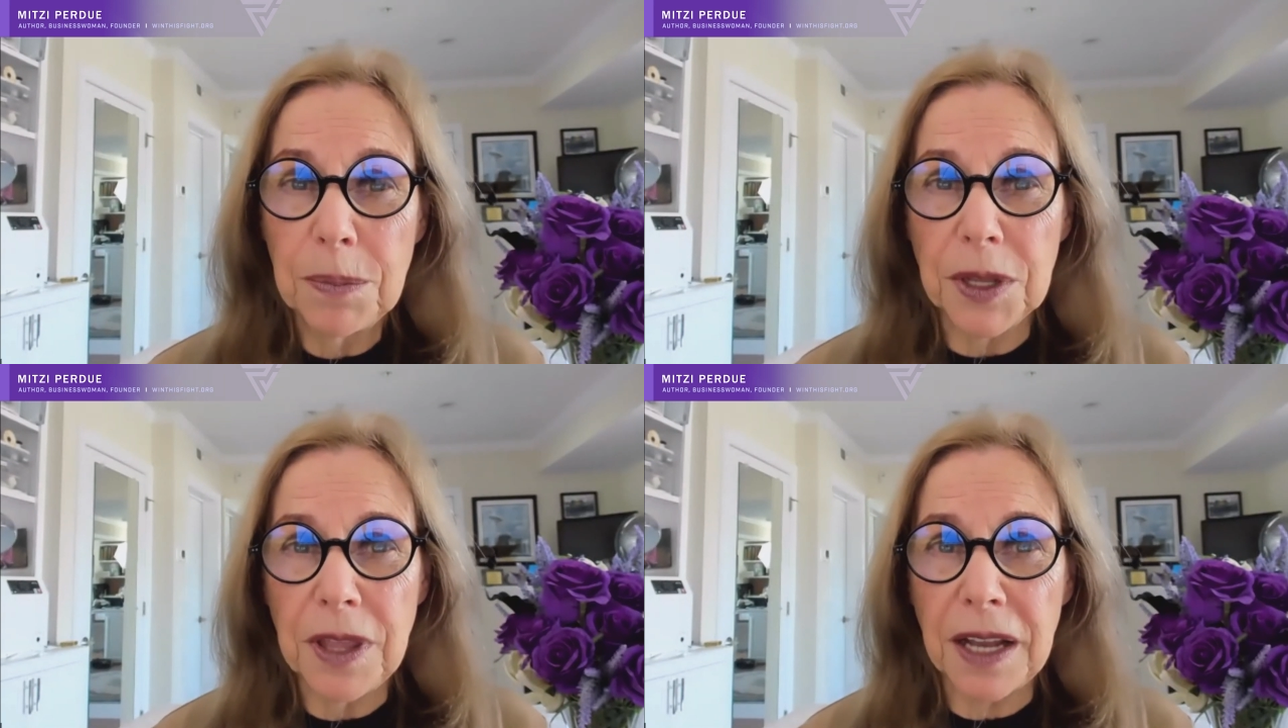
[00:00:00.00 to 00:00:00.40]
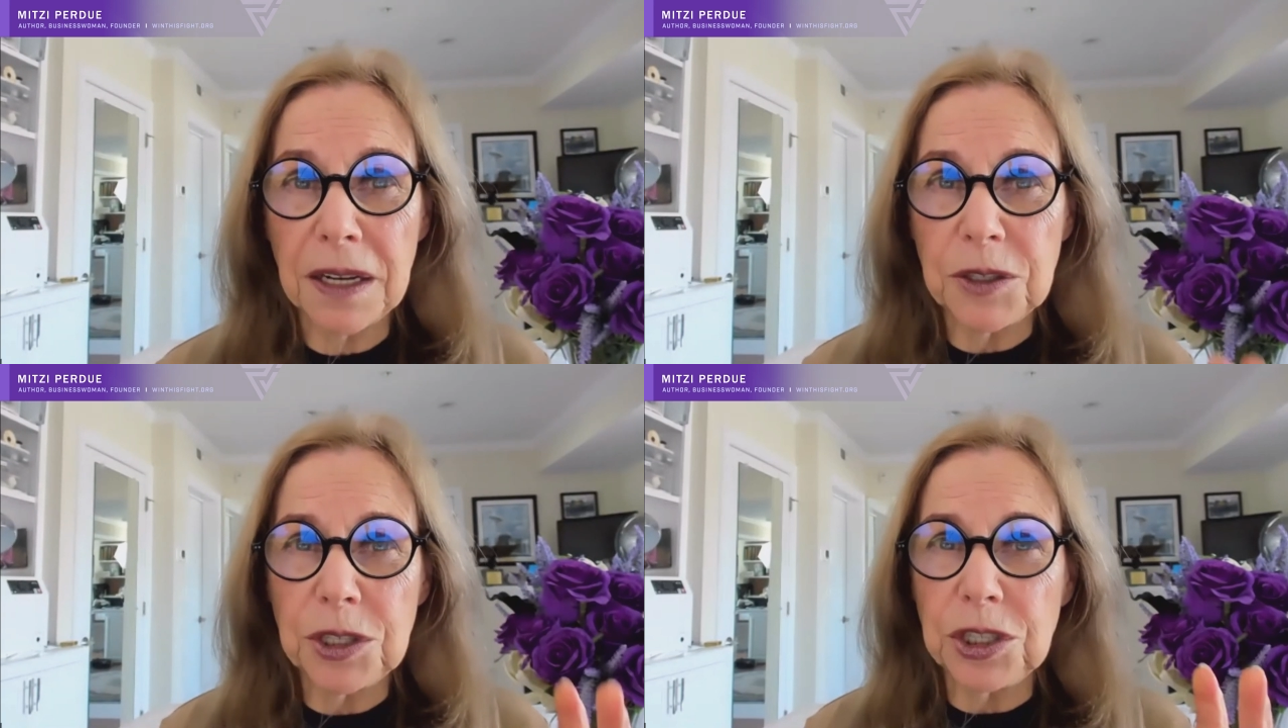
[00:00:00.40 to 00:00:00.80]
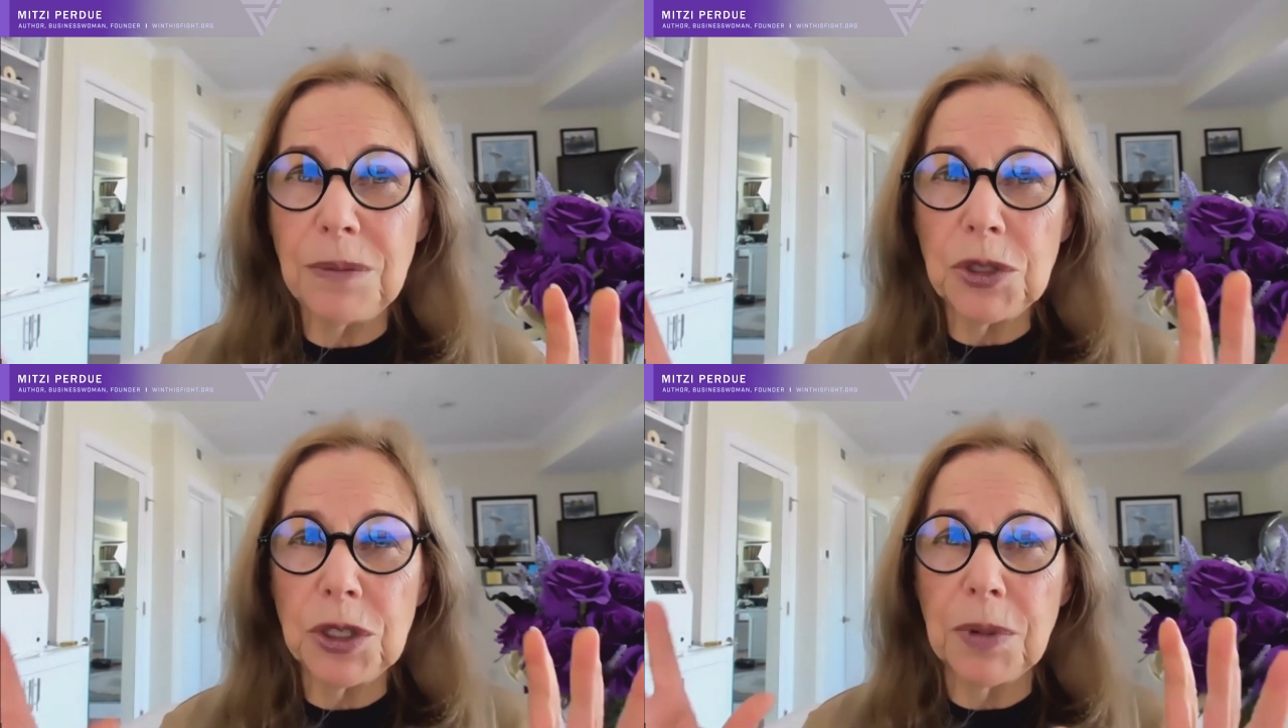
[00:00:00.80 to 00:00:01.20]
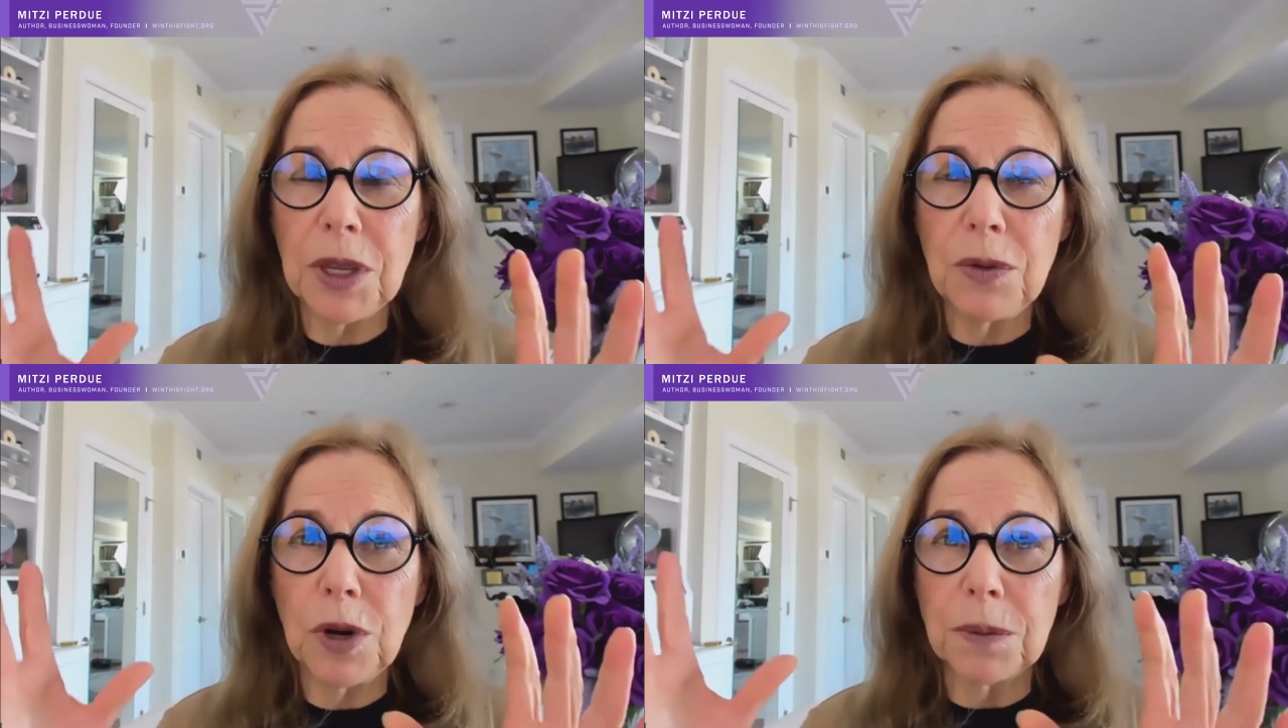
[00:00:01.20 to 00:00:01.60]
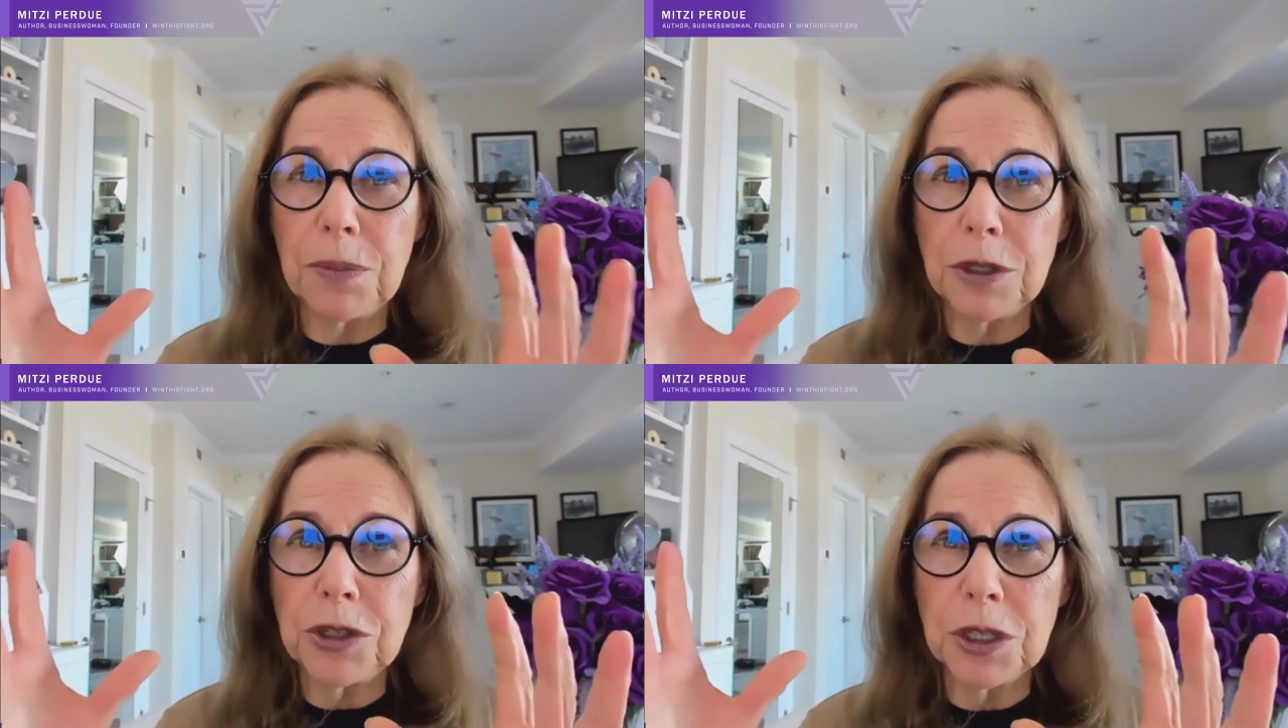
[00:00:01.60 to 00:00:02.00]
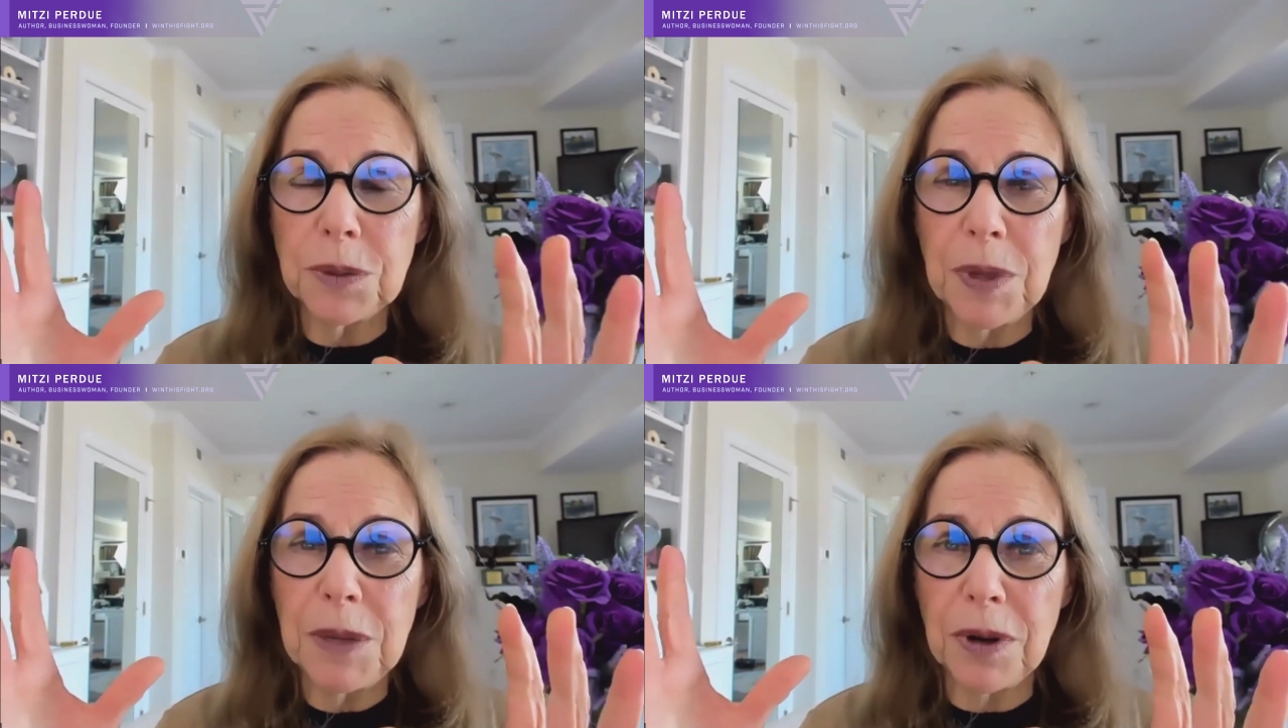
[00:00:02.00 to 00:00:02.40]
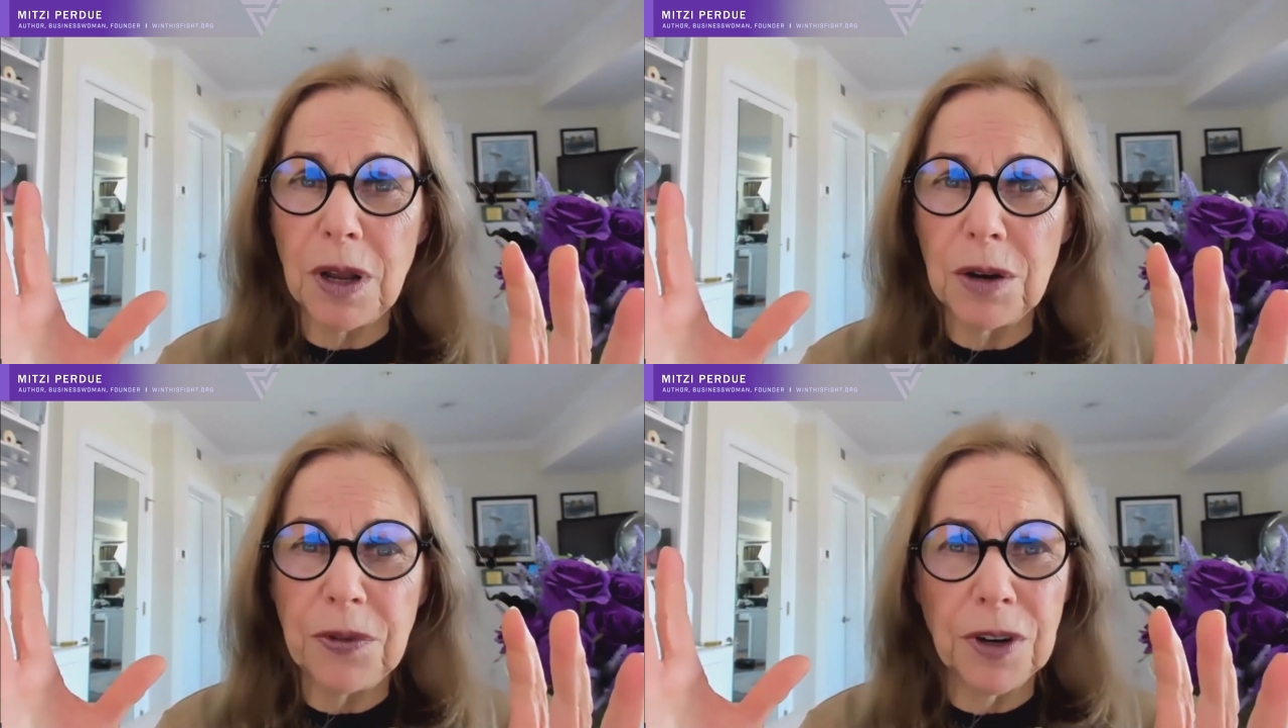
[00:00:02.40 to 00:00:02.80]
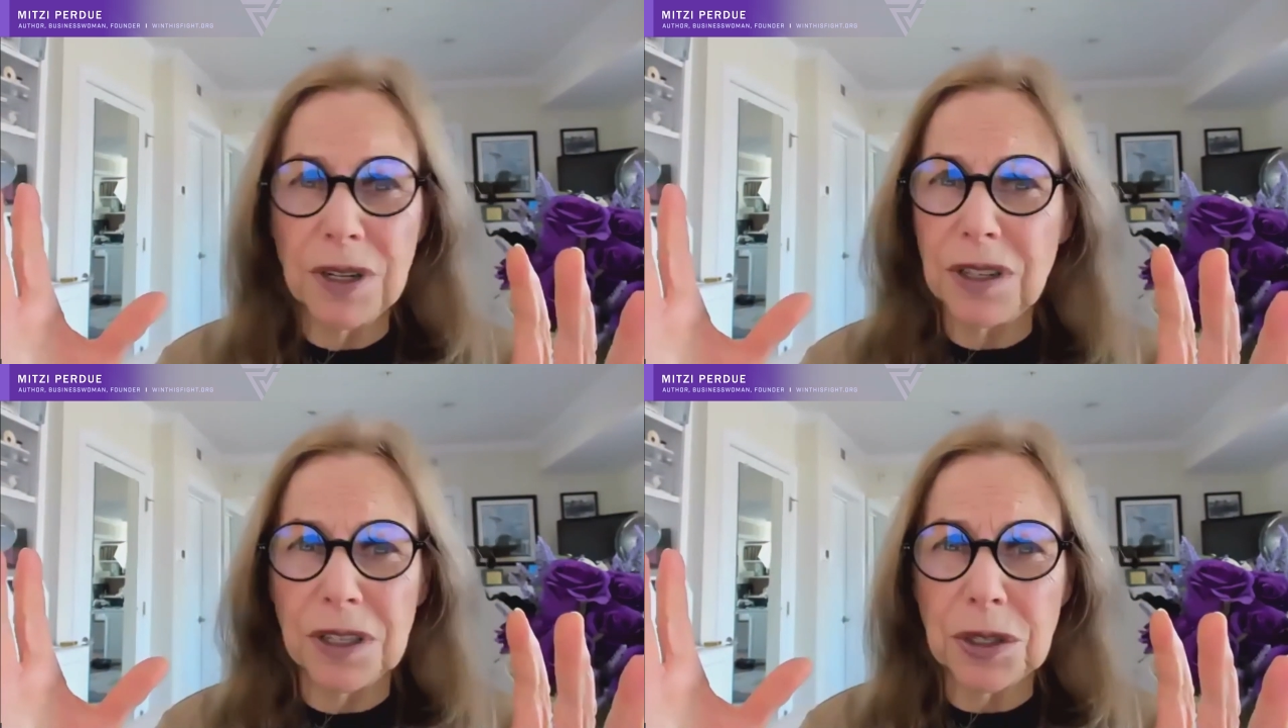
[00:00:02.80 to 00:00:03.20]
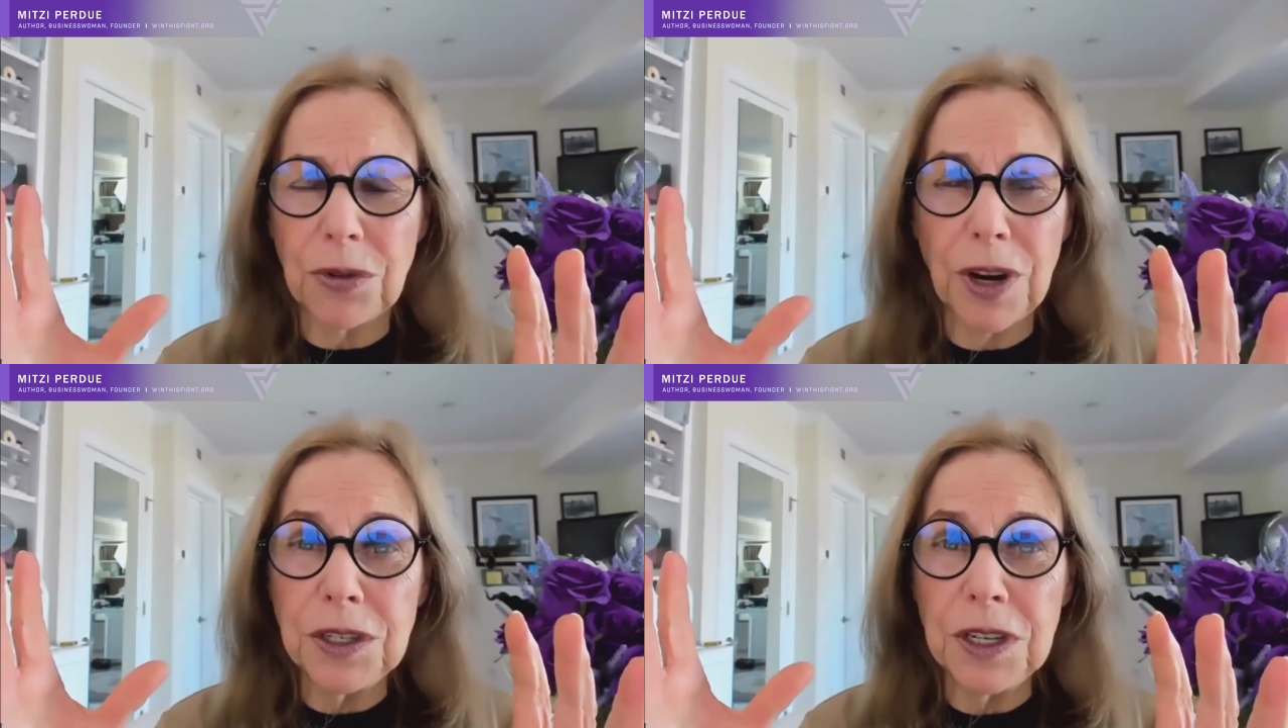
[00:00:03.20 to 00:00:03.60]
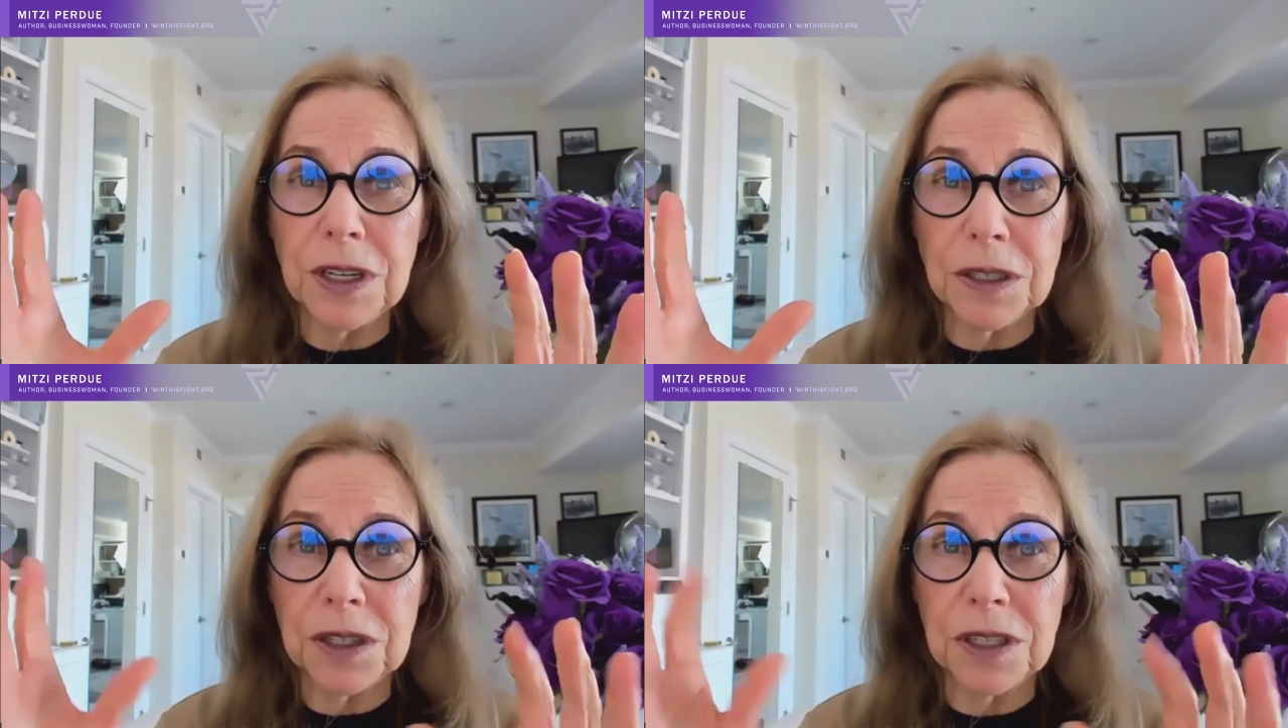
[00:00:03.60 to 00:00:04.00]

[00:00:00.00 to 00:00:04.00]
but that seems to be what pushes people over into this craziness.